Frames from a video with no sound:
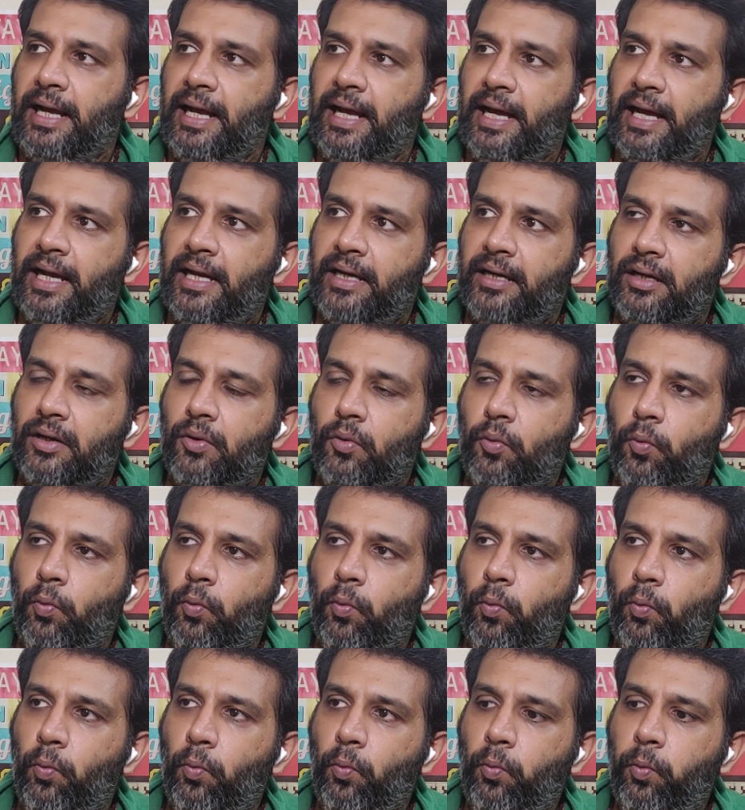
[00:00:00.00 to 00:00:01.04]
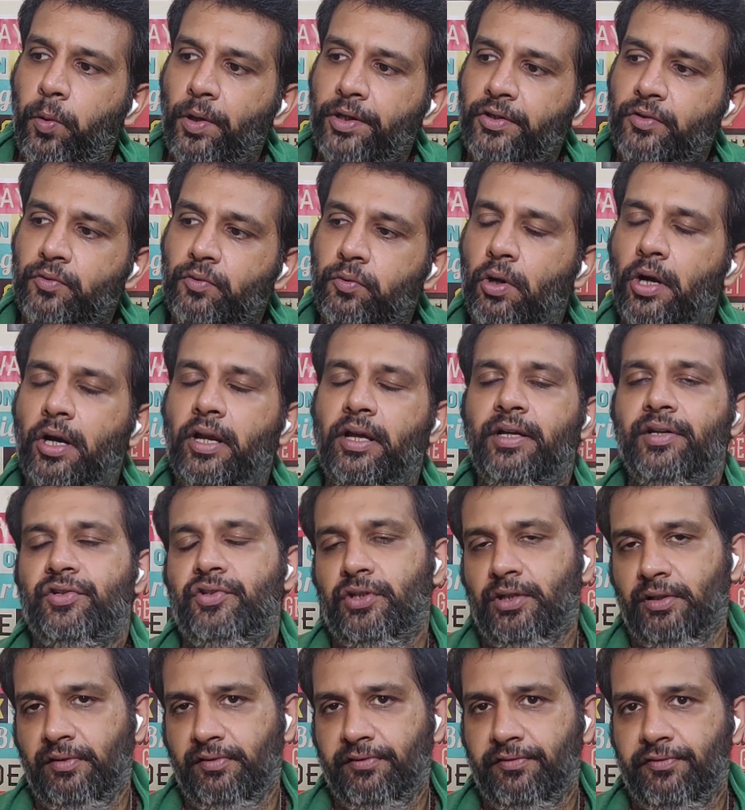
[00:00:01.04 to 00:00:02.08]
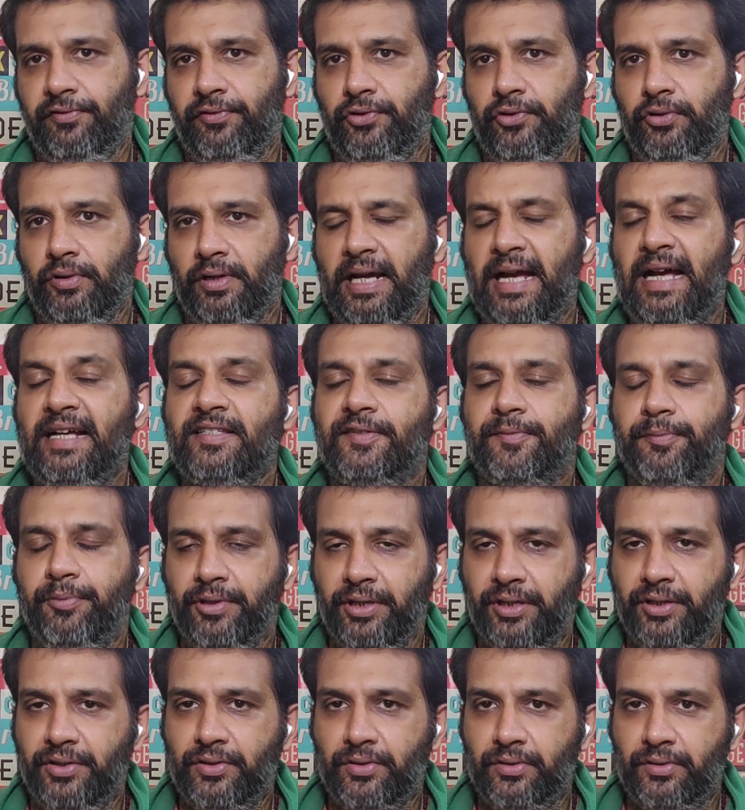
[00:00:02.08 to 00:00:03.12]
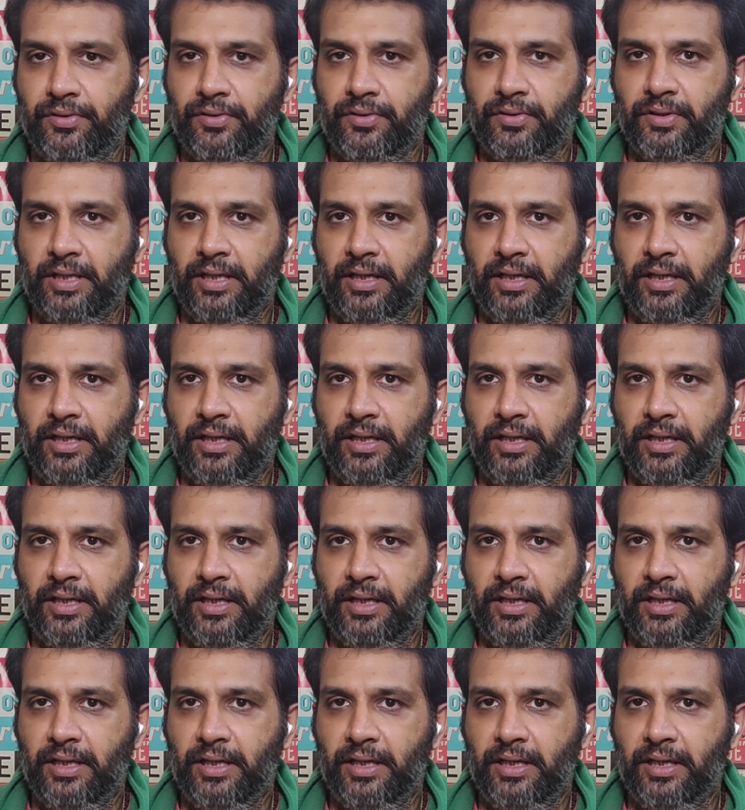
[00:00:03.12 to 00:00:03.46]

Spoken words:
and what you want to achieve, your aspirations.